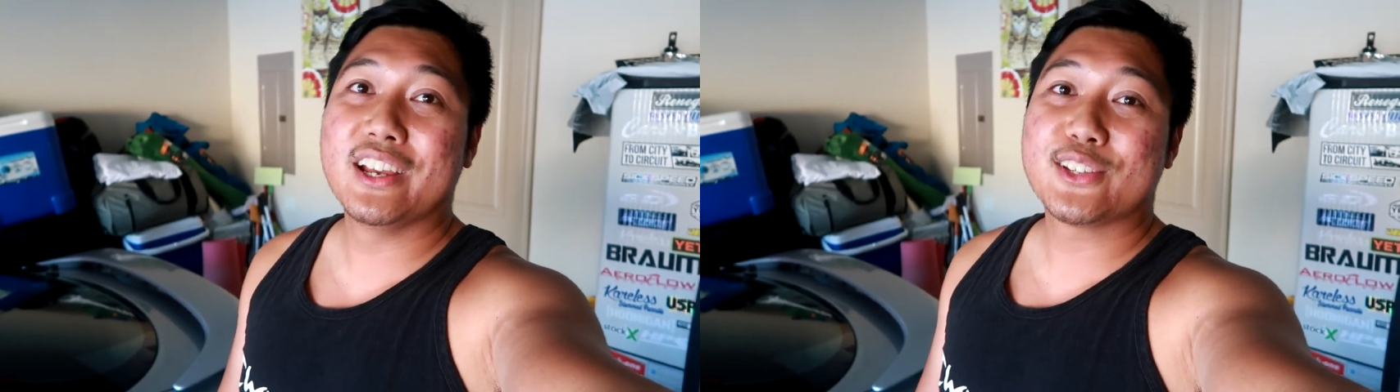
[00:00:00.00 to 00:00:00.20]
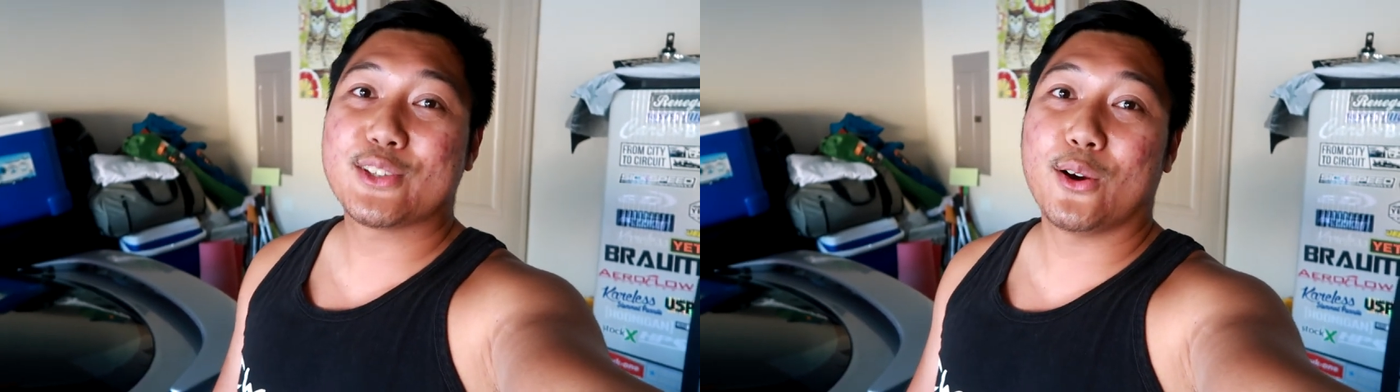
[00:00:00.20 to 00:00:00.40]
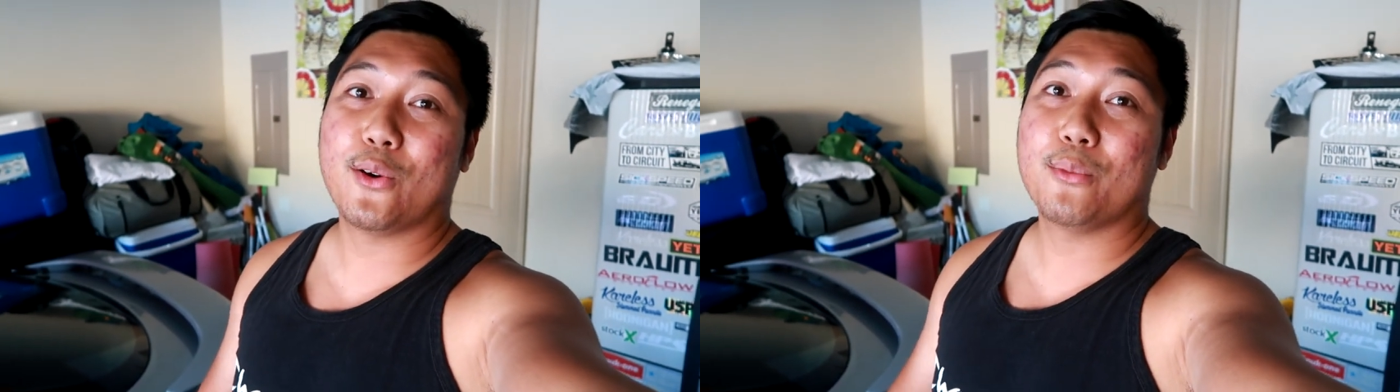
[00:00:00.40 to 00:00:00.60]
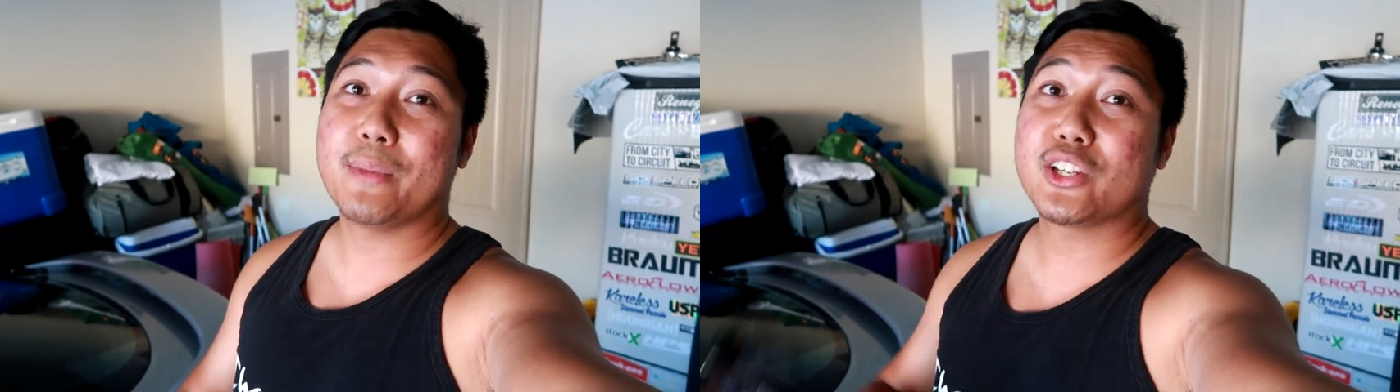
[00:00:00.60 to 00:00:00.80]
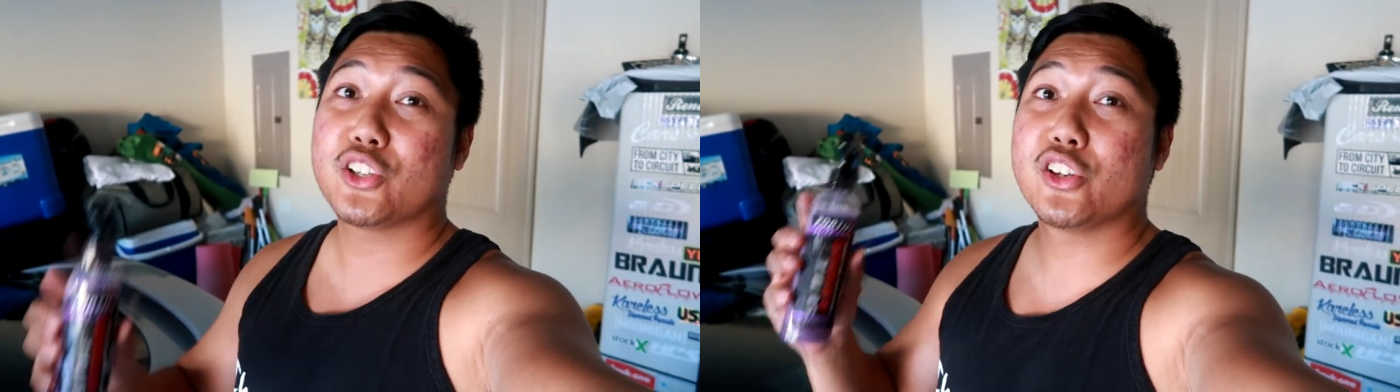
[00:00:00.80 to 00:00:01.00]
So
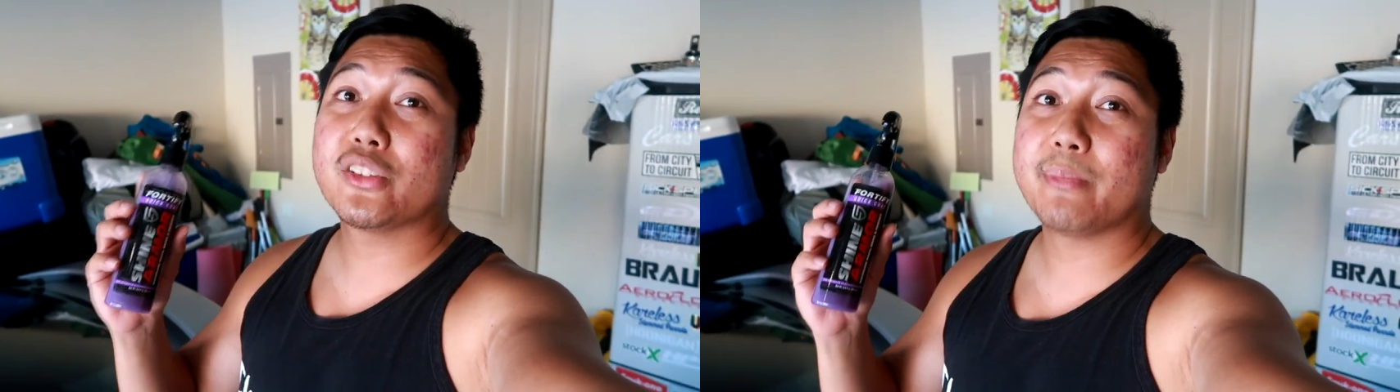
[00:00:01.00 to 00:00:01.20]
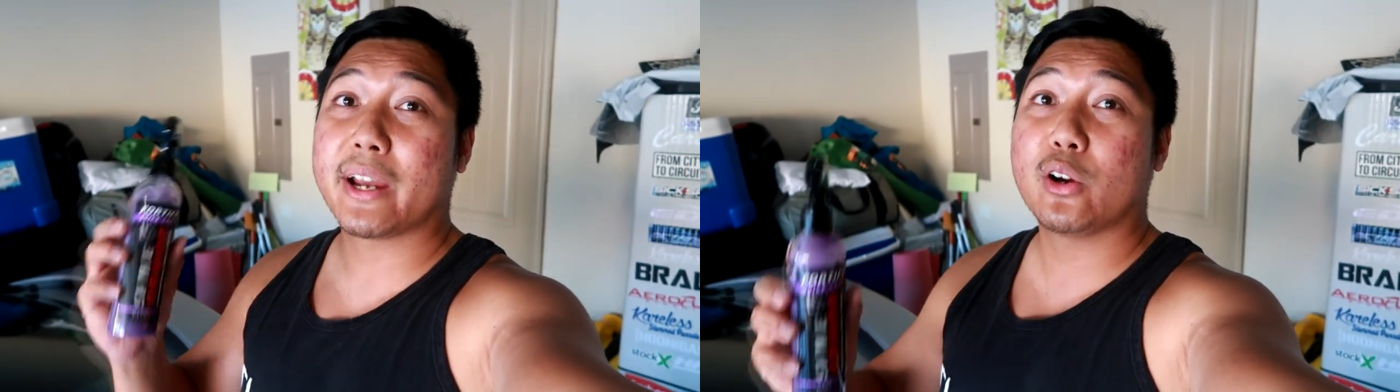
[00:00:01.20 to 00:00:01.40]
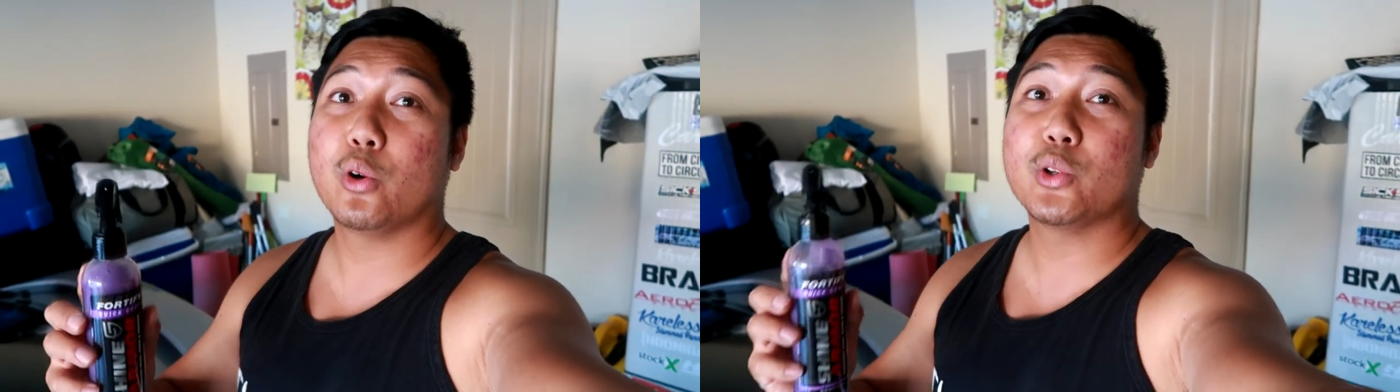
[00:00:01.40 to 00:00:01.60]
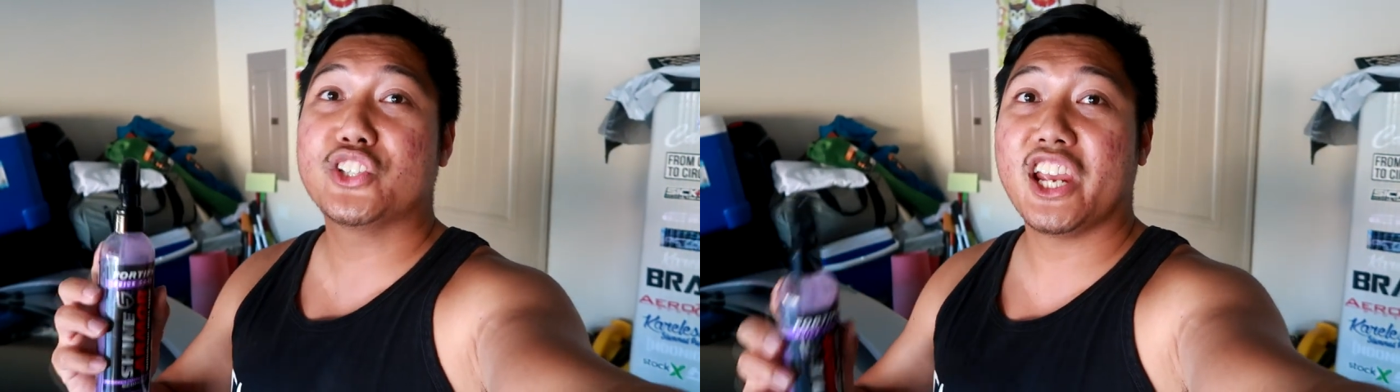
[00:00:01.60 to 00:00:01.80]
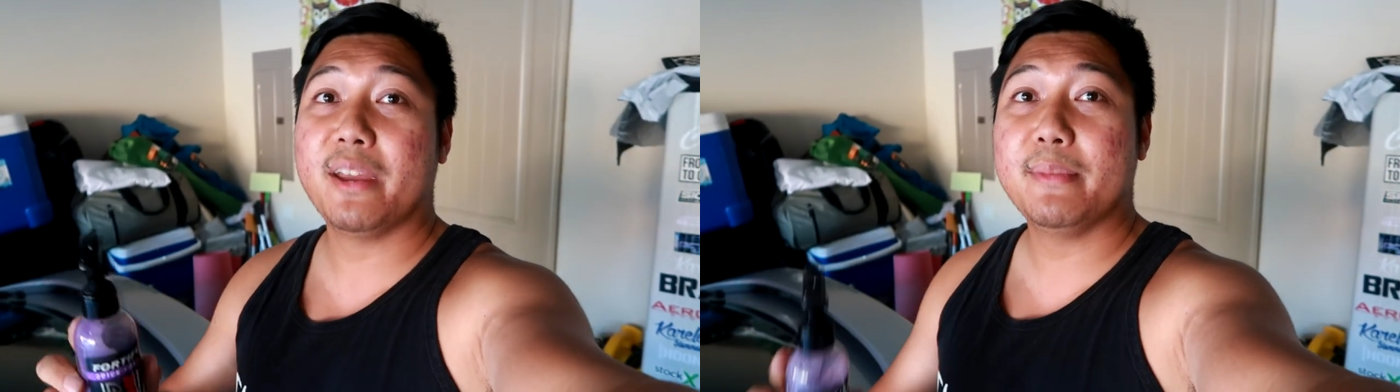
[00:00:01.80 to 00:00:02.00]
make sure to use my code
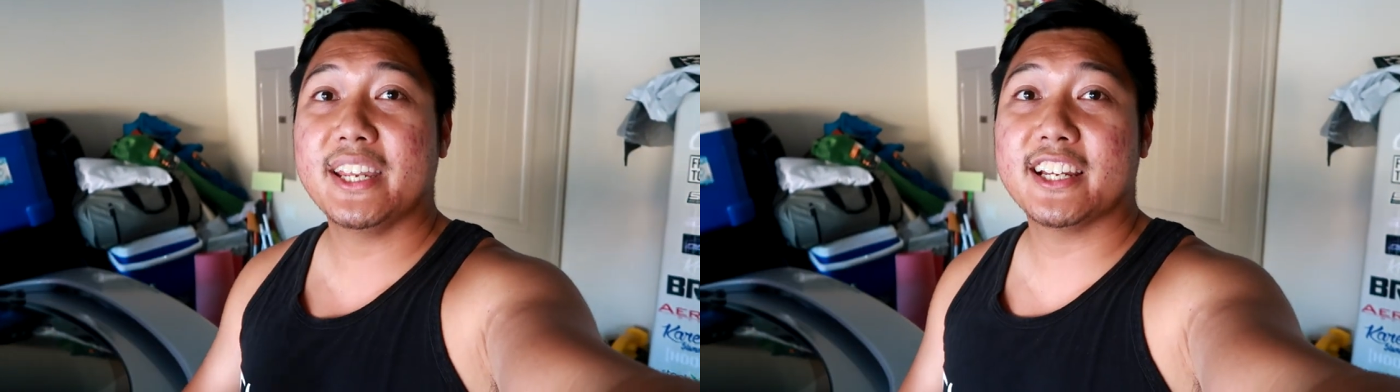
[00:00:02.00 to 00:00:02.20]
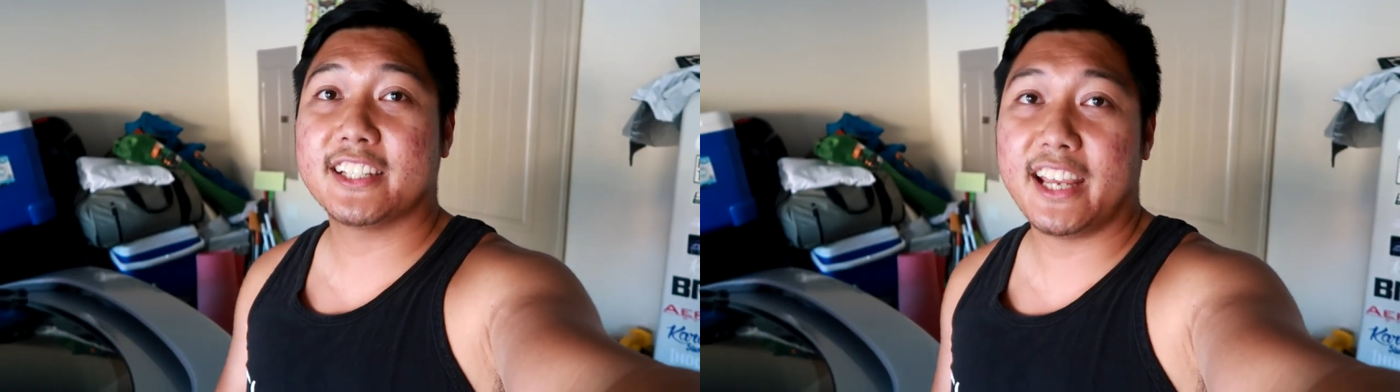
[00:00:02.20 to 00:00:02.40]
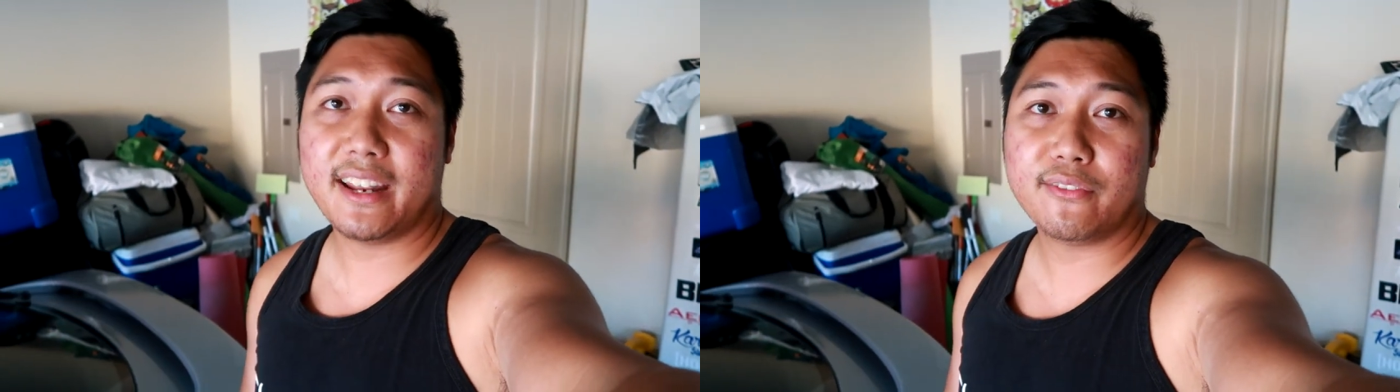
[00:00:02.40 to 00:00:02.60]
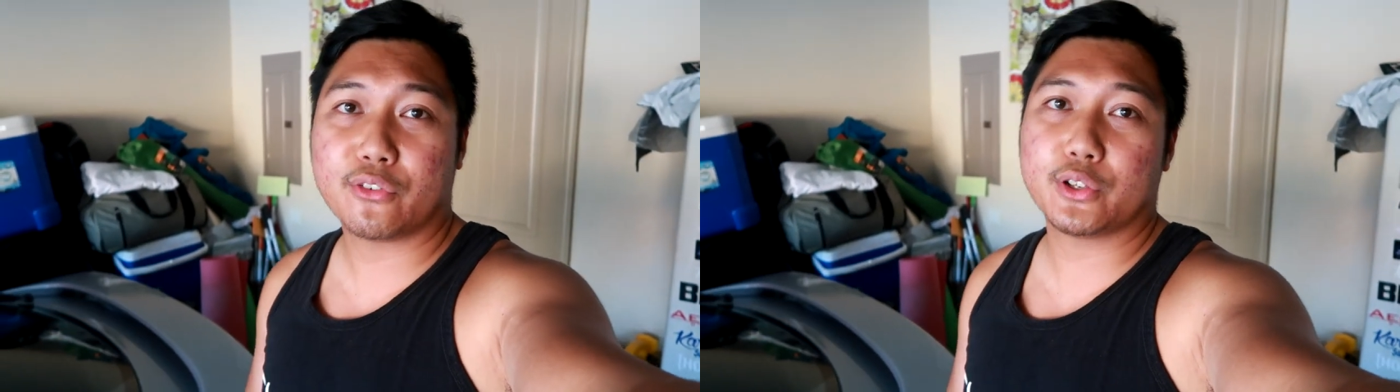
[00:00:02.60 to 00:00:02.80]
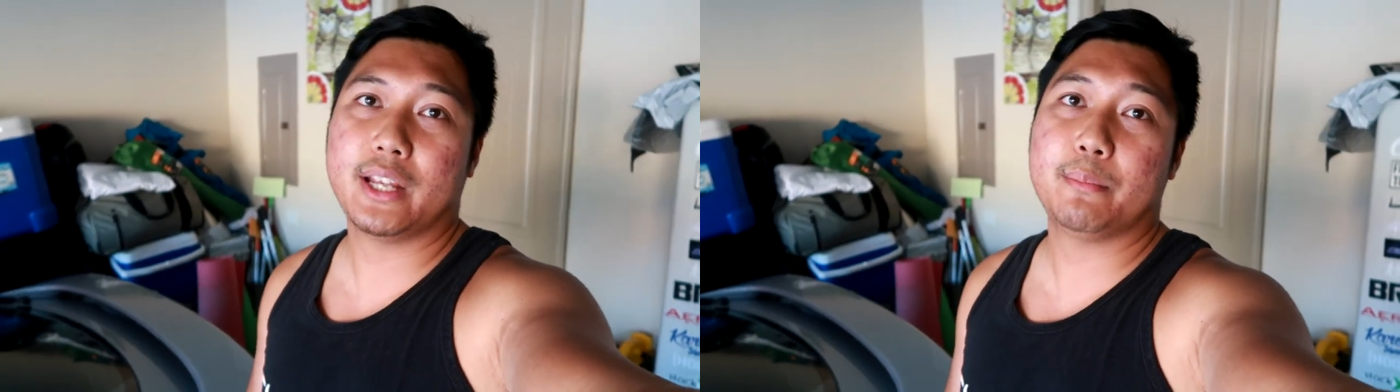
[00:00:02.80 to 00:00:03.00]
JMedia10
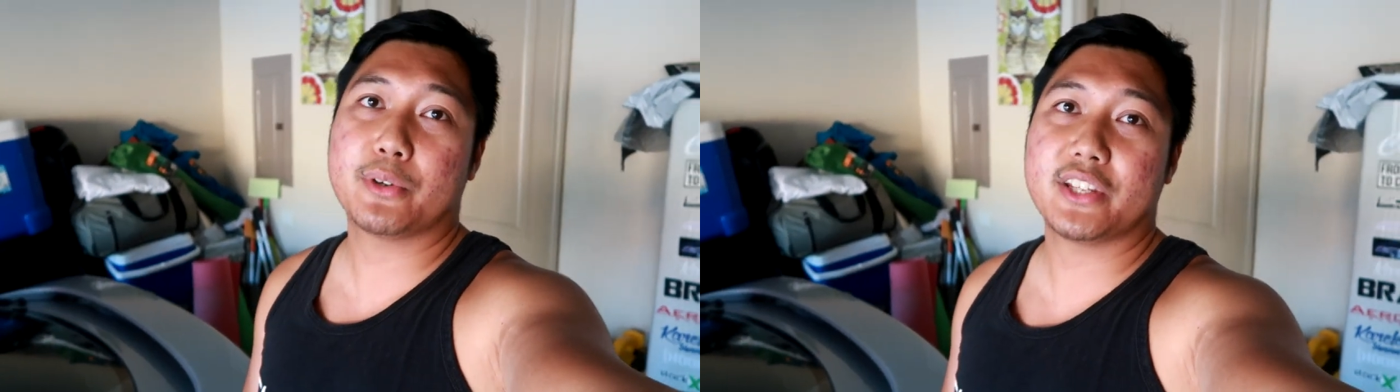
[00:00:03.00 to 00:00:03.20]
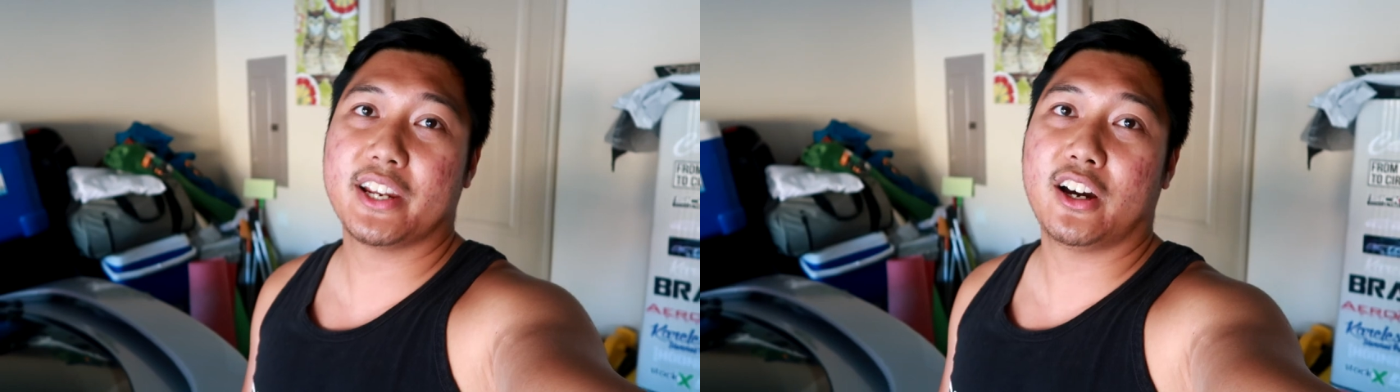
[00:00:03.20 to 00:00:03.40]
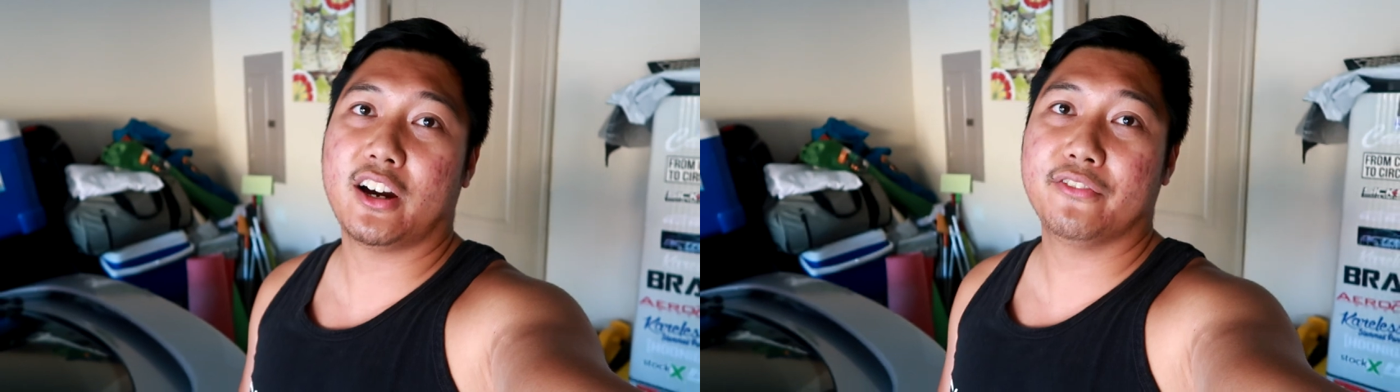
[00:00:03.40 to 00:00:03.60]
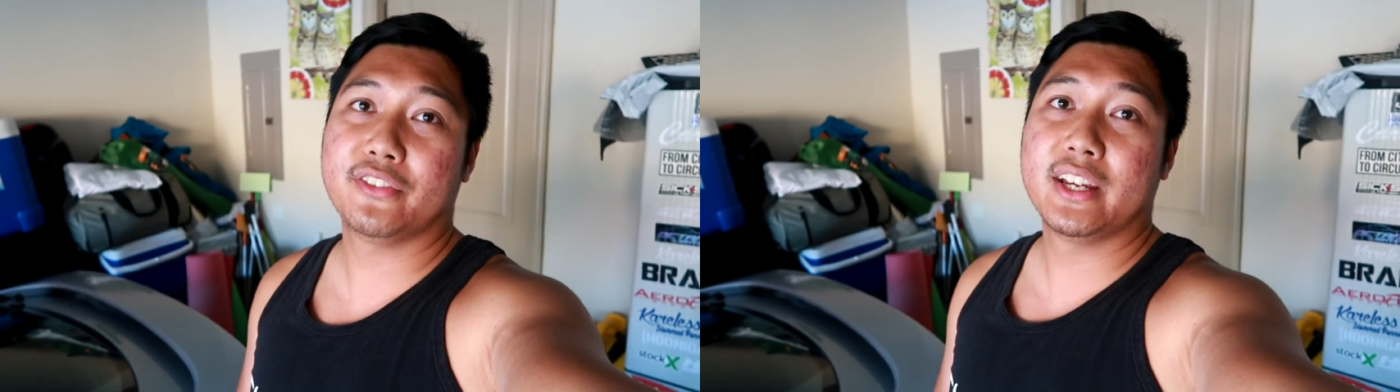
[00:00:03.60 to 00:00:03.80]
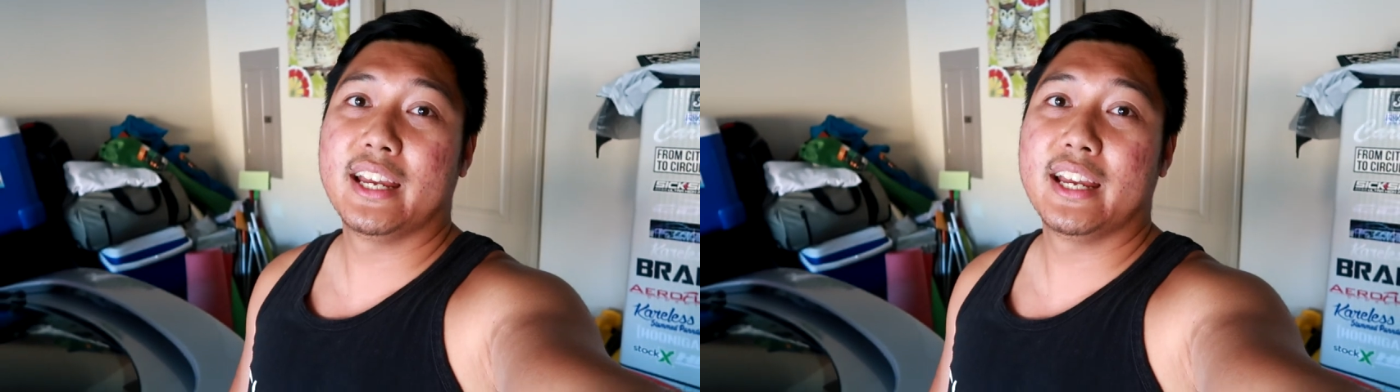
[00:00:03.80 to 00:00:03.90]
for 10% off.